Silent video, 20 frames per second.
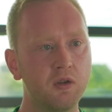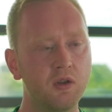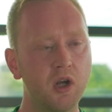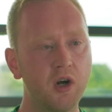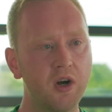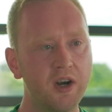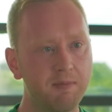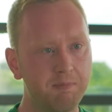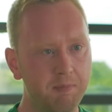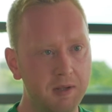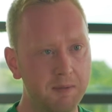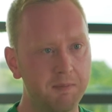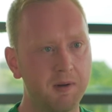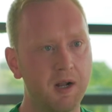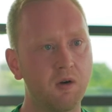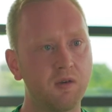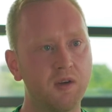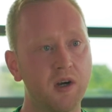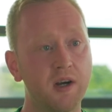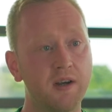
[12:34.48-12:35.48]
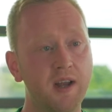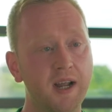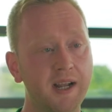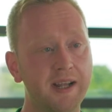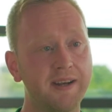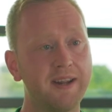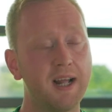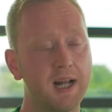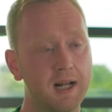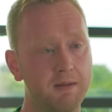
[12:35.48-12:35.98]
There is people out there that
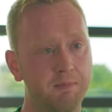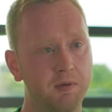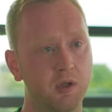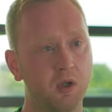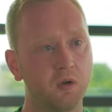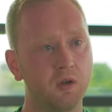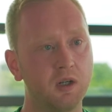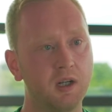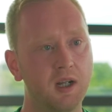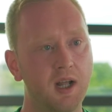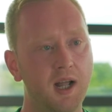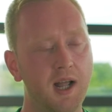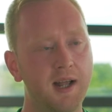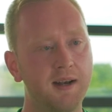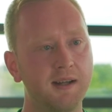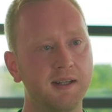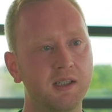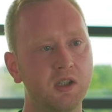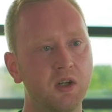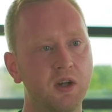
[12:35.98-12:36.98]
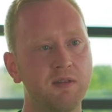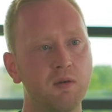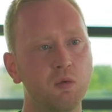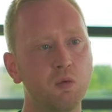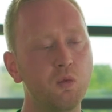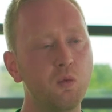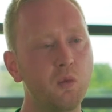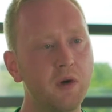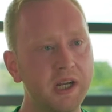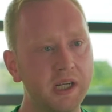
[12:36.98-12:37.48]
can help you. And it's just
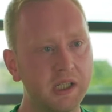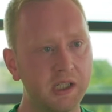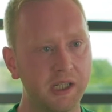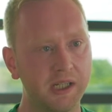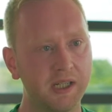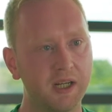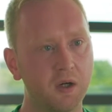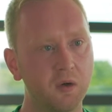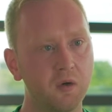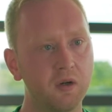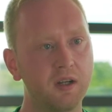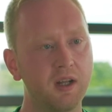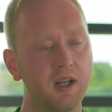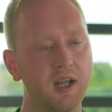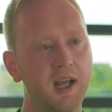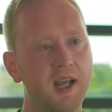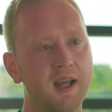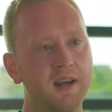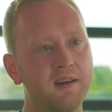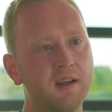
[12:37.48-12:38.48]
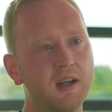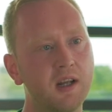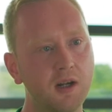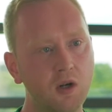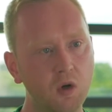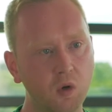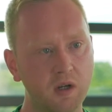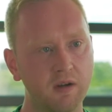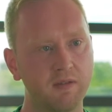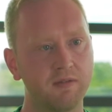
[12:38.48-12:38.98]
reaching out and
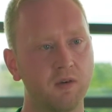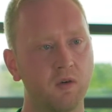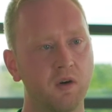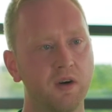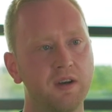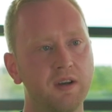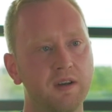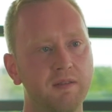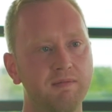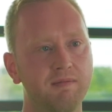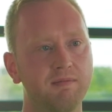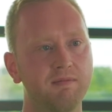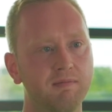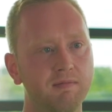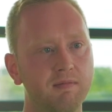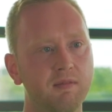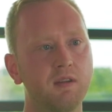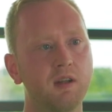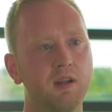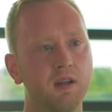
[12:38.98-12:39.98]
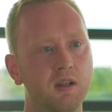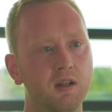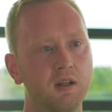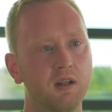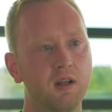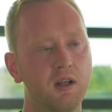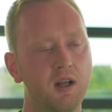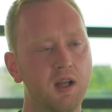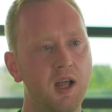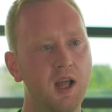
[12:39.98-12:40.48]
looking for it.
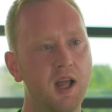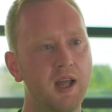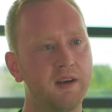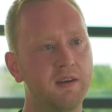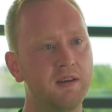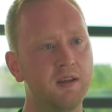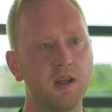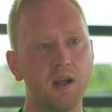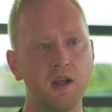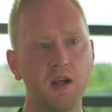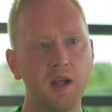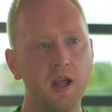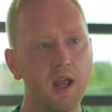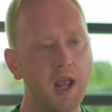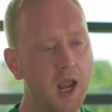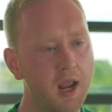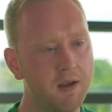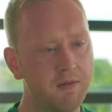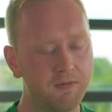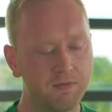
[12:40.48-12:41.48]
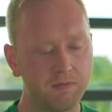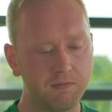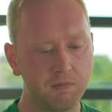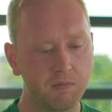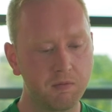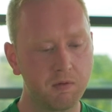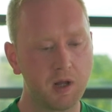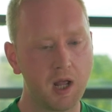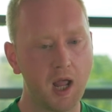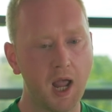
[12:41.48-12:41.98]
And if
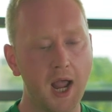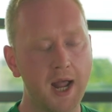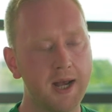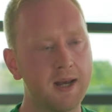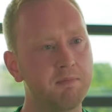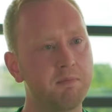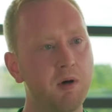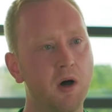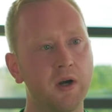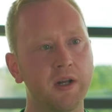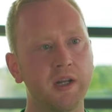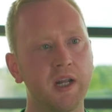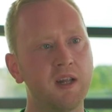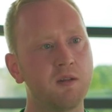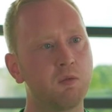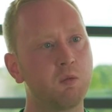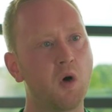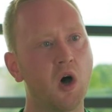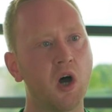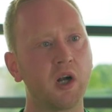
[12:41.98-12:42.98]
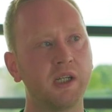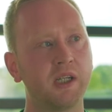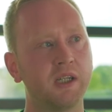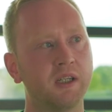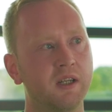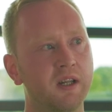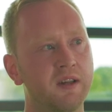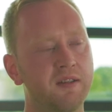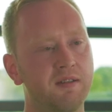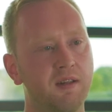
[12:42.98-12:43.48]
anybody is
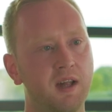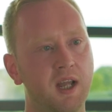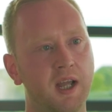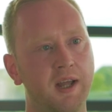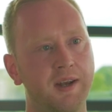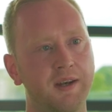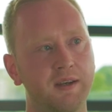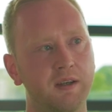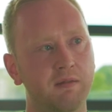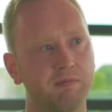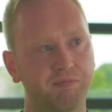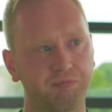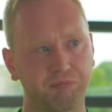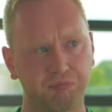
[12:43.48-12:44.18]
watching this and